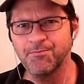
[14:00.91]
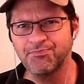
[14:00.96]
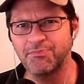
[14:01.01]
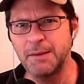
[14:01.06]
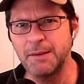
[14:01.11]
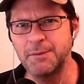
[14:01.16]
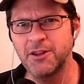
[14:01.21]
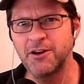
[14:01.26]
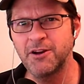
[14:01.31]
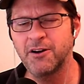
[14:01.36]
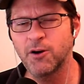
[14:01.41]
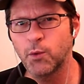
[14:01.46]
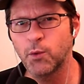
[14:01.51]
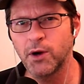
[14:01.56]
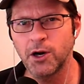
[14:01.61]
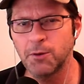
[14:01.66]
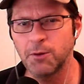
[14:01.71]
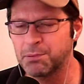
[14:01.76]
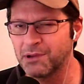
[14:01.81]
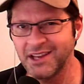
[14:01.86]
maybe they're in a
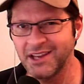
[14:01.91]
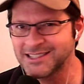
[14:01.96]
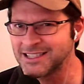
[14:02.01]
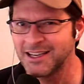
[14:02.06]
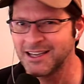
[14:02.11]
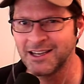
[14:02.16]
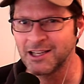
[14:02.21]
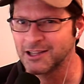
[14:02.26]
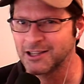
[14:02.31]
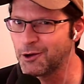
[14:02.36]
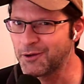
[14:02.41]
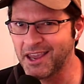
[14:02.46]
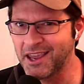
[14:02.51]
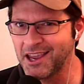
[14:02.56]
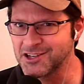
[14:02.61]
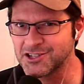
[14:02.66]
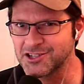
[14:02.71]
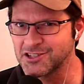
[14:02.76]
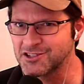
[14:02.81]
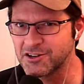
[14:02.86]
weird place.
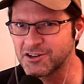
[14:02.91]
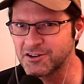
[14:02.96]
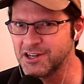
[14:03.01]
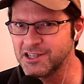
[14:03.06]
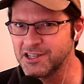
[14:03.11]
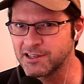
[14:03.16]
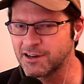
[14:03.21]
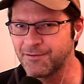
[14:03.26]
Locations are easy to